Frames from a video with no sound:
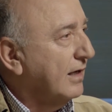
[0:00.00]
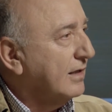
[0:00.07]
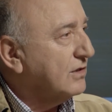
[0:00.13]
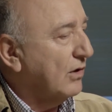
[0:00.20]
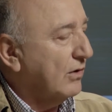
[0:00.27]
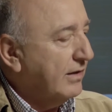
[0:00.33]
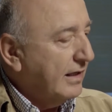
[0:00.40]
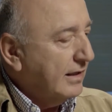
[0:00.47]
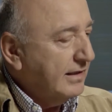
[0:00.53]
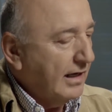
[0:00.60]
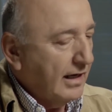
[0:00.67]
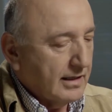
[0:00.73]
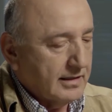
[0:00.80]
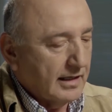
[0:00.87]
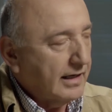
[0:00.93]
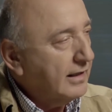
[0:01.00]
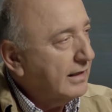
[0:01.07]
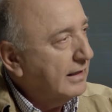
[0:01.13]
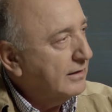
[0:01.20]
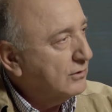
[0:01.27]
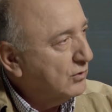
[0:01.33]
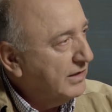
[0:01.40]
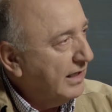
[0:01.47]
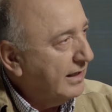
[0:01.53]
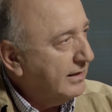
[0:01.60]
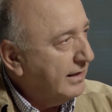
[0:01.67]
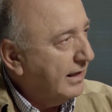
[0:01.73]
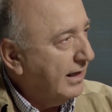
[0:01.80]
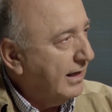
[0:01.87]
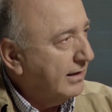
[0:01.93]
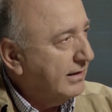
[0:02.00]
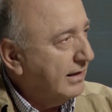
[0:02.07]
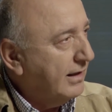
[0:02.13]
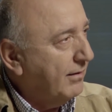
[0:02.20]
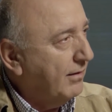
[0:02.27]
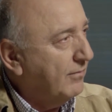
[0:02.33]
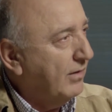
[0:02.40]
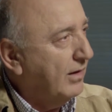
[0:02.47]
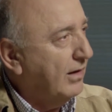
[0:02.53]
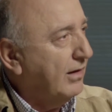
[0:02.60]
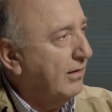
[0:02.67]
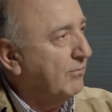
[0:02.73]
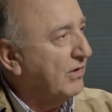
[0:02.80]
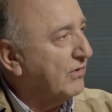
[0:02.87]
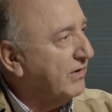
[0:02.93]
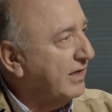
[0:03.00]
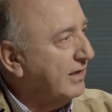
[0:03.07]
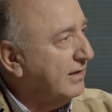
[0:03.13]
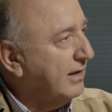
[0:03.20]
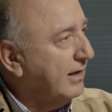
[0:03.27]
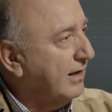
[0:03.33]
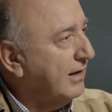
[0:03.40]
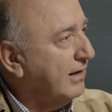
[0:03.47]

So today the Marine